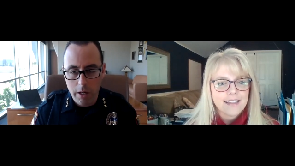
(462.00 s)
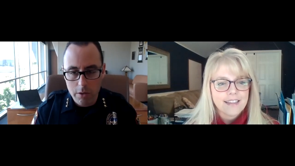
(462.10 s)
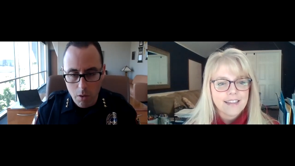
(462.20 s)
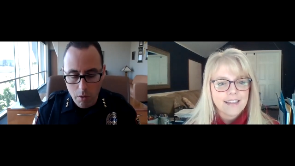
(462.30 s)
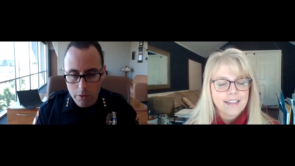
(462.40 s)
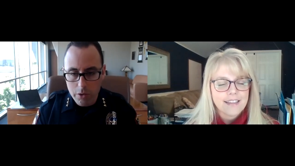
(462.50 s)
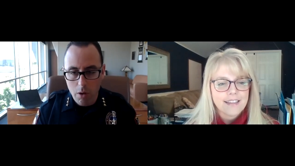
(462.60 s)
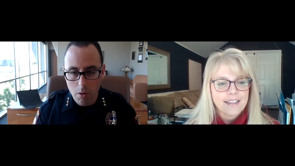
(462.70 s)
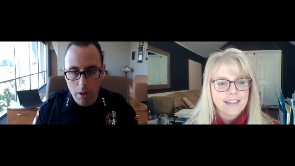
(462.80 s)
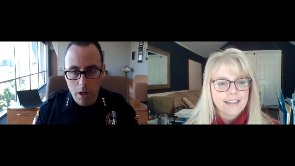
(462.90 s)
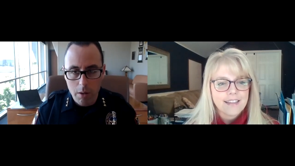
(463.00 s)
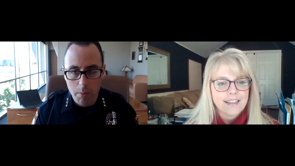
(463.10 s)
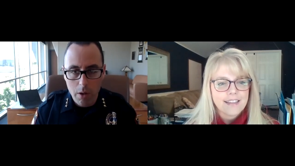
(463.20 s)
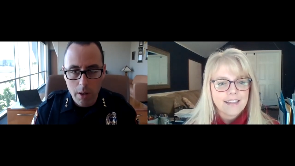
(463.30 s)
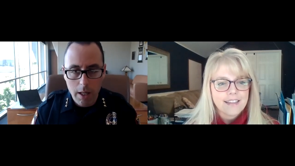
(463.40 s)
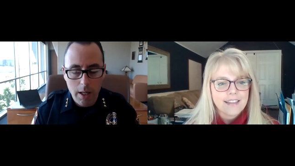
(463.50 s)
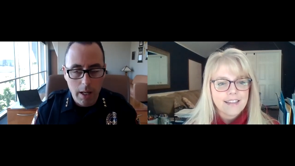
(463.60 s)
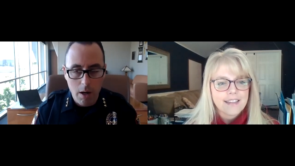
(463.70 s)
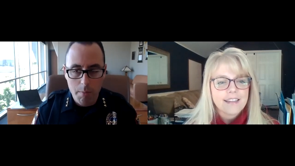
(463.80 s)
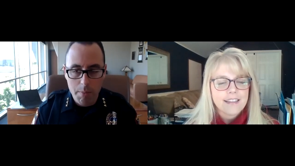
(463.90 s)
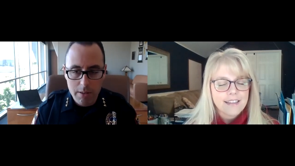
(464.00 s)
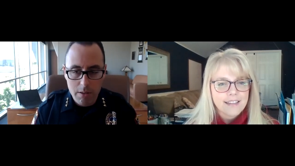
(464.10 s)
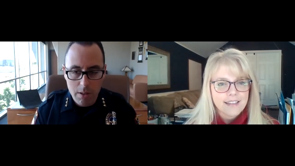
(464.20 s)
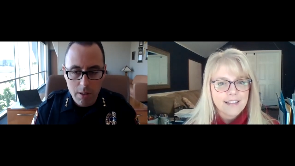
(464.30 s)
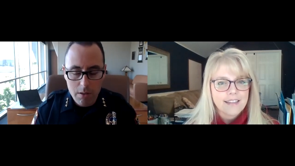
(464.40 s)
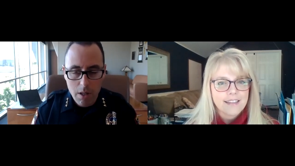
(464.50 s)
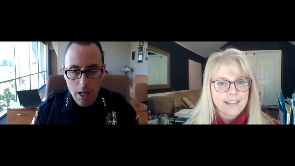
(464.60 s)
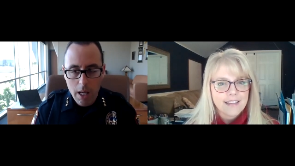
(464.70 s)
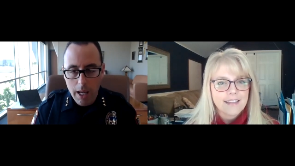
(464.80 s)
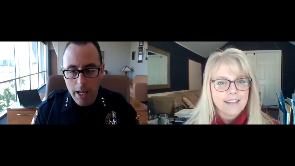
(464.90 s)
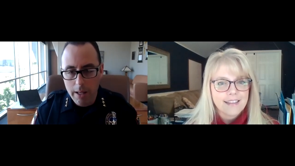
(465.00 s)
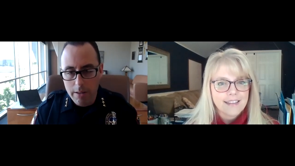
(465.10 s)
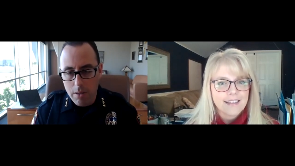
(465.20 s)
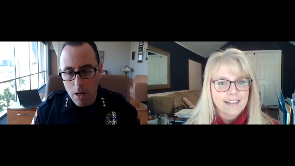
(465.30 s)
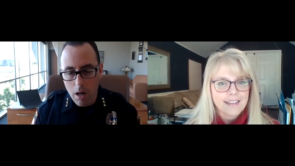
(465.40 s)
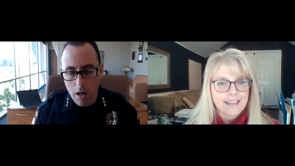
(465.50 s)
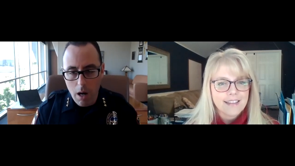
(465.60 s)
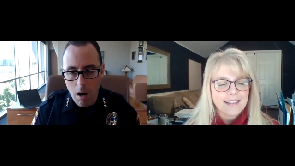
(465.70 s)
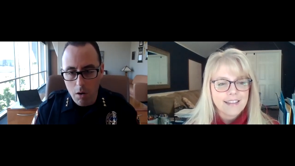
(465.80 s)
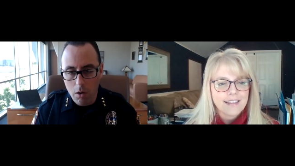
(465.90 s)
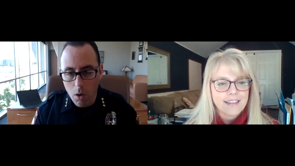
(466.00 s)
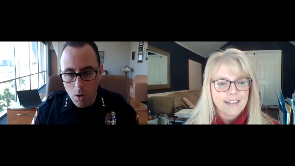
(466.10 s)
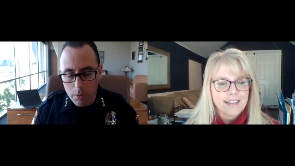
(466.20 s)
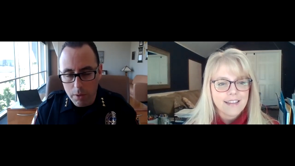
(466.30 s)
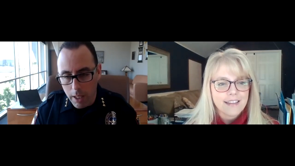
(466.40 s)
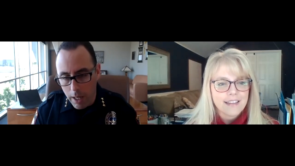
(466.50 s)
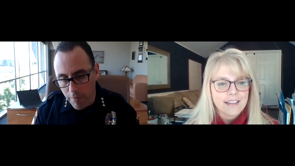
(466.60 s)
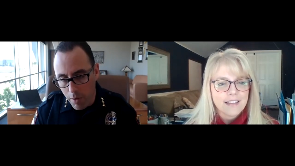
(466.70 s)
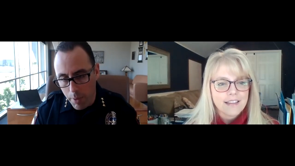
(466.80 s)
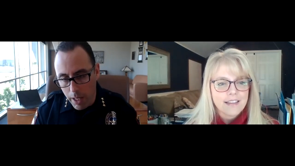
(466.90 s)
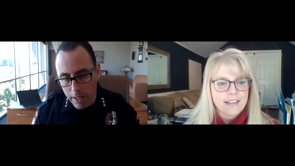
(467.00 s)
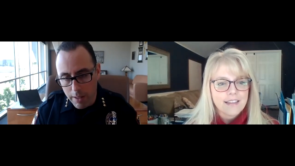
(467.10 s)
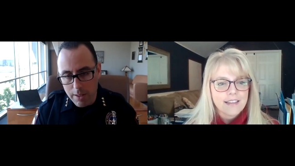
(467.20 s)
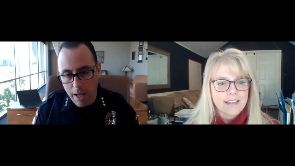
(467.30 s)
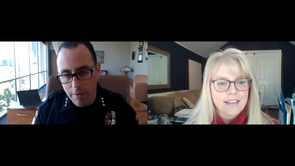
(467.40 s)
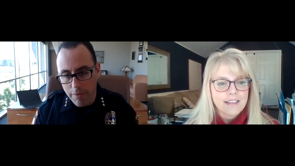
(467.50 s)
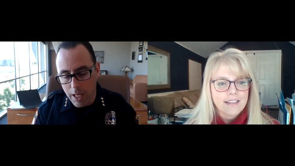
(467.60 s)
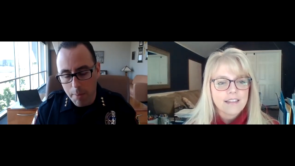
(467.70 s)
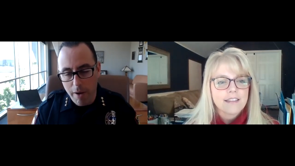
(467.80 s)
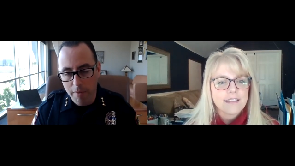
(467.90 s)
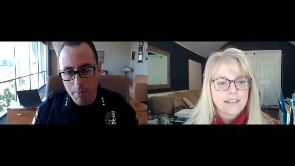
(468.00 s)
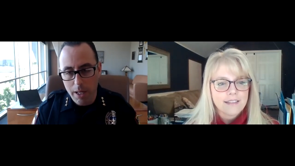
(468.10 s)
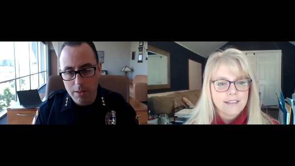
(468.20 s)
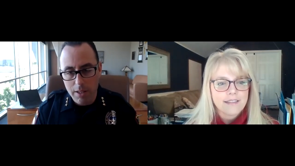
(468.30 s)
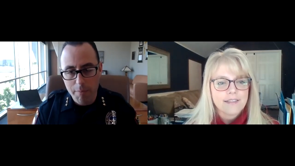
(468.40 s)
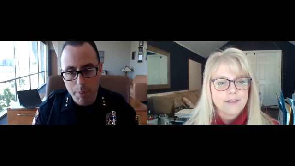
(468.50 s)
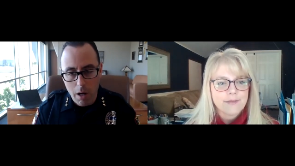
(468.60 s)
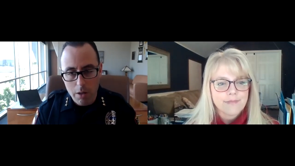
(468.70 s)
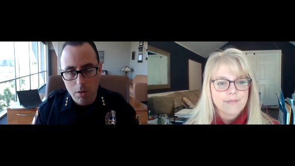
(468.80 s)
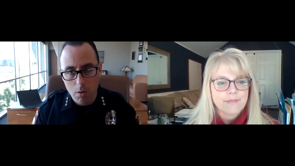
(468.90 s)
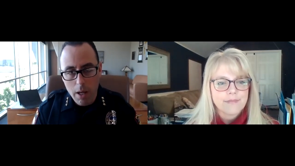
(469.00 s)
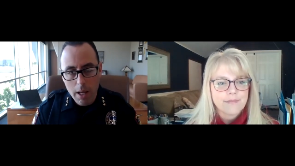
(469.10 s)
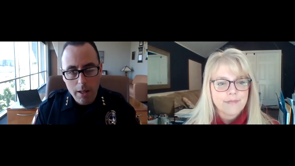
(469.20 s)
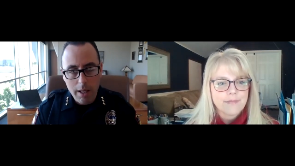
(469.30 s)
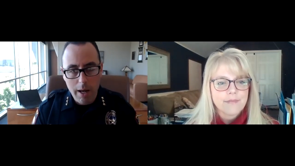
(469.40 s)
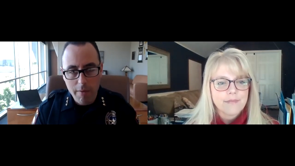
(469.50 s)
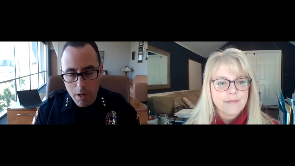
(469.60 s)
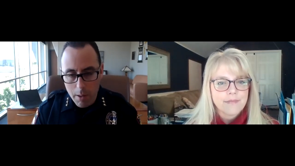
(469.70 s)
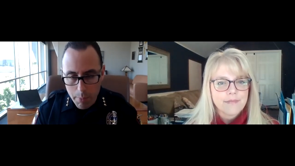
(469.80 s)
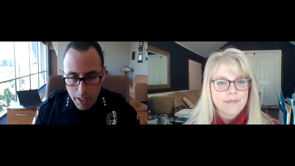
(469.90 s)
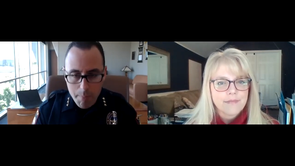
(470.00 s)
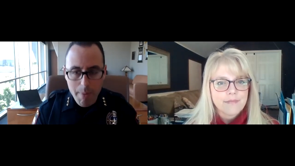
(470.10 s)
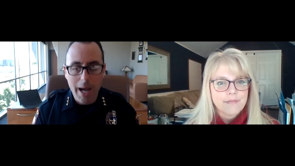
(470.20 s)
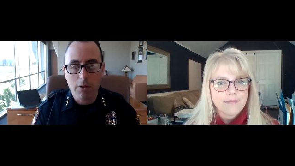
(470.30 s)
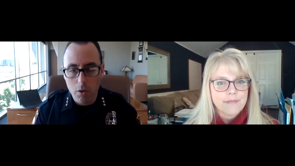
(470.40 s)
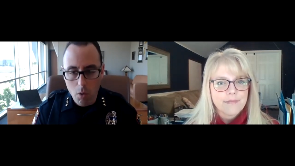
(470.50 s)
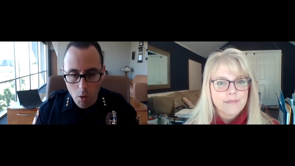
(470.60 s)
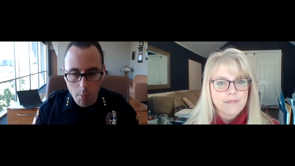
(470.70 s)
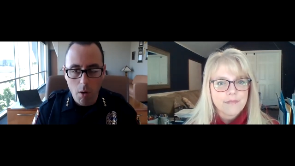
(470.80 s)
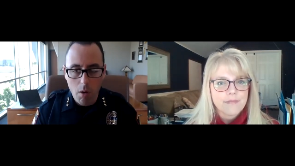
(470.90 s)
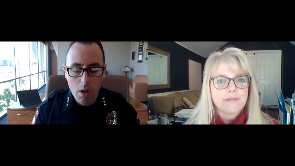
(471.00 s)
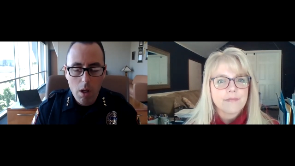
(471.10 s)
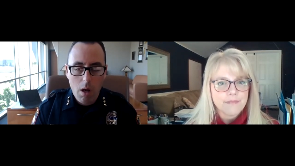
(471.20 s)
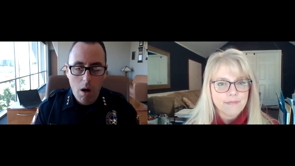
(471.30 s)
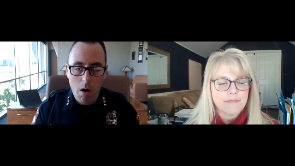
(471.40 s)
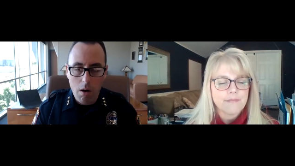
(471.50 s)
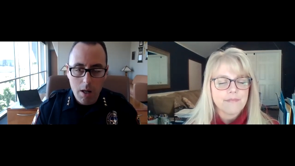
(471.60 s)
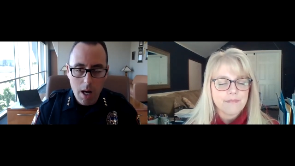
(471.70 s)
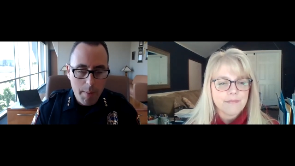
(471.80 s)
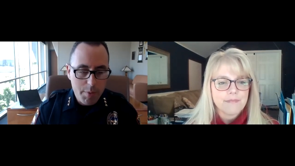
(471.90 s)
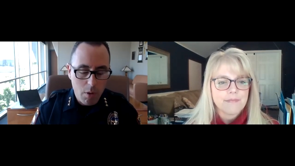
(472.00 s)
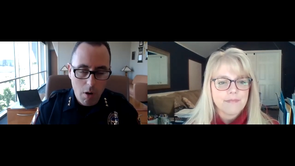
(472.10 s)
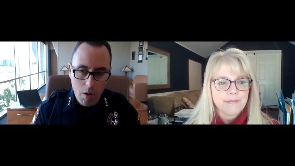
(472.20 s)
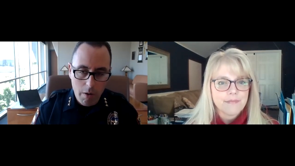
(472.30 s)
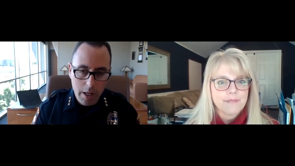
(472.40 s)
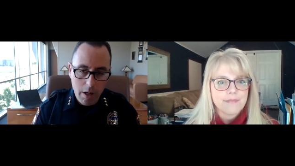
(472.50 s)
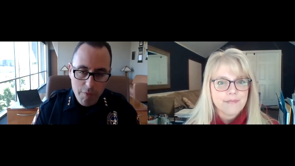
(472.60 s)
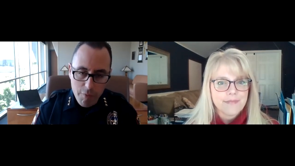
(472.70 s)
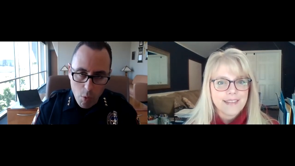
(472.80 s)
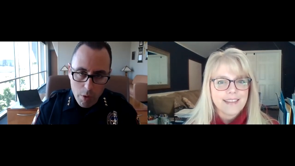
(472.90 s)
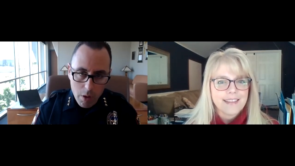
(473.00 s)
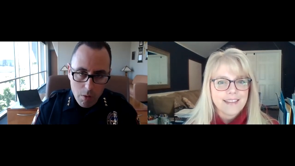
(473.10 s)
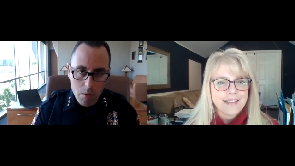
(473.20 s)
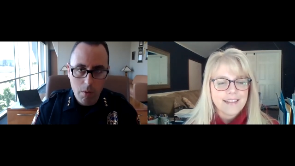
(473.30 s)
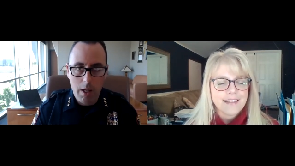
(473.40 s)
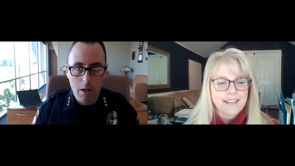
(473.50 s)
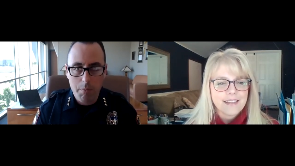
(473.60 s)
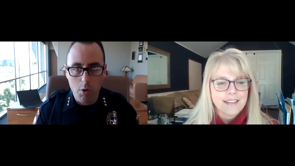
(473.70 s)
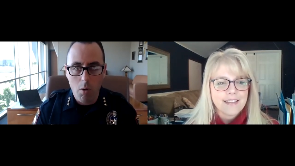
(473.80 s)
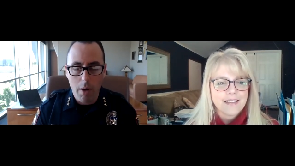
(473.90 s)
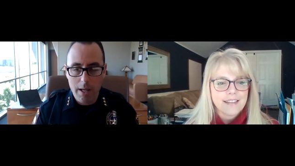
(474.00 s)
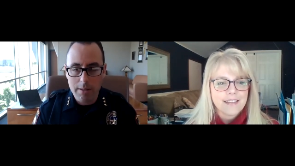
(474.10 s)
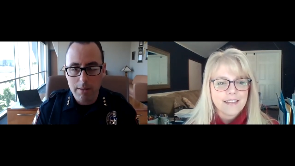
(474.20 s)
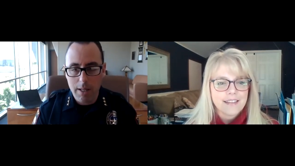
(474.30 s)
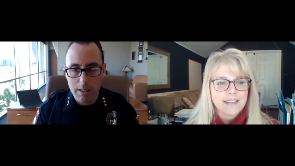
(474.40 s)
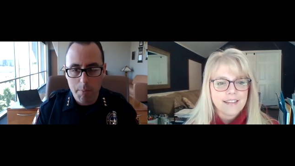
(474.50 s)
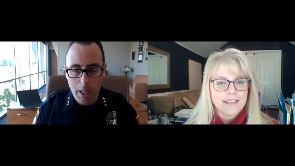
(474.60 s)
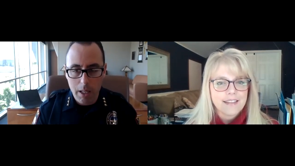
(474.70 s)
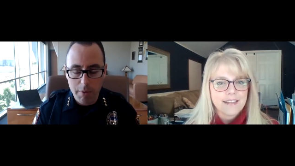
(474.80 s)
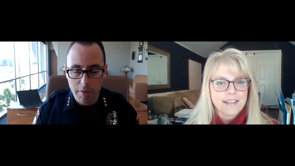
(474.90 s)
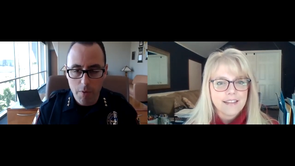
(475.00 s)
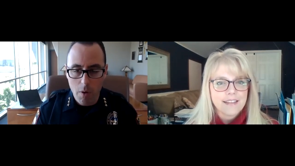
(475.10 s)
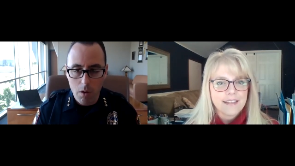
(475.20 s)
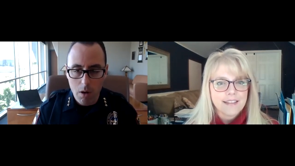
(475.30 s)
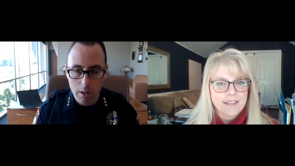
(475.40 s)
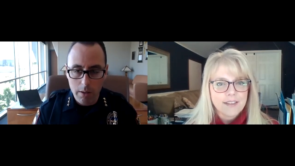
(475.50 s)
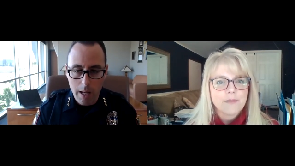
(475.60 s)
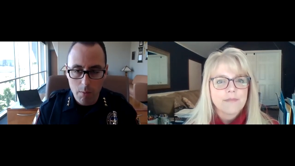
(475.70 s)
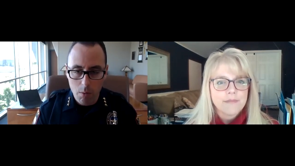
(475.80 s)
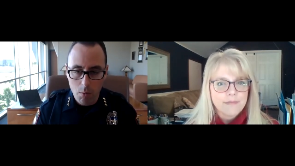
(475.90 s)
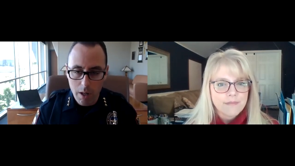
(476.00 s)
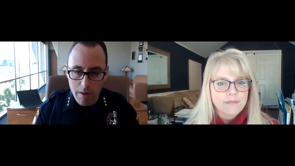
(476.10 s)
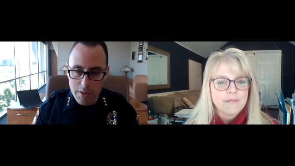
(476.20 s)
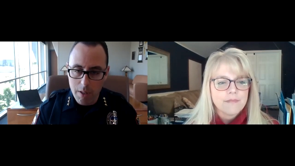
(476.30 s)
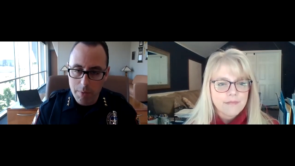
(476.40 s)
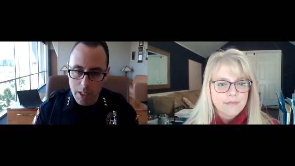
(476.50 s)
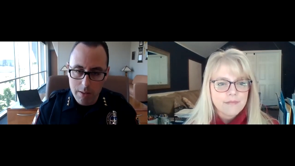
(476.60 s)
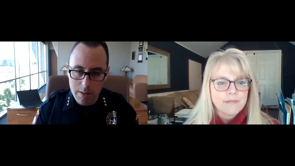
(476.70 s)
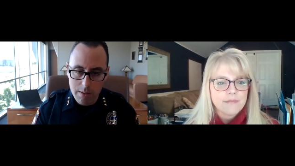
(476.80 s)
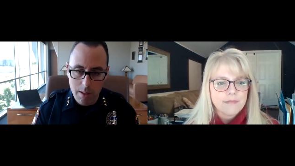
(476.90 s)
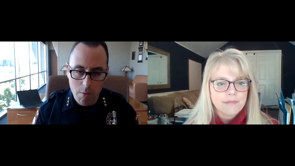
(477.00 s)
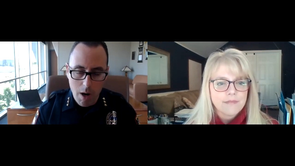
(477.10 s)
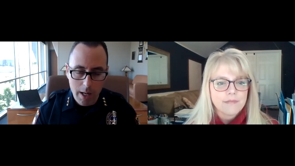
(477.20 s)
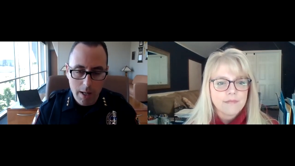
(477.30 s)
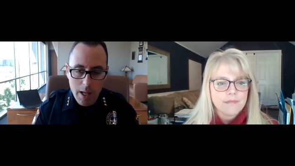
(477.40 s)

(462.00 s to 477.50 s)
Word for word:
Speaker 1: shoulder to shoulder with our community and our businesses. It is uh, our goal to get everybody safe, keep everybody safe, but also get everybody back to normal. Mm-hmm. Our cops are here for you. Don't hesitate to pick up the phone and call 911 if something doesn't seem right.